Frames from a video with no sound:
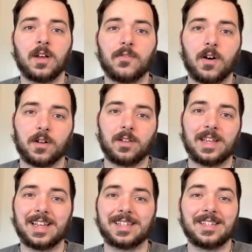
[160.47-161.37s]
funnel
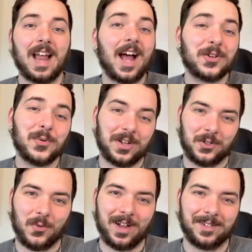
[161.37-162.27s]
is not doing
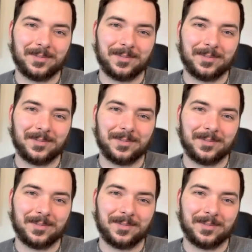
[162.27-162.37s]
so well.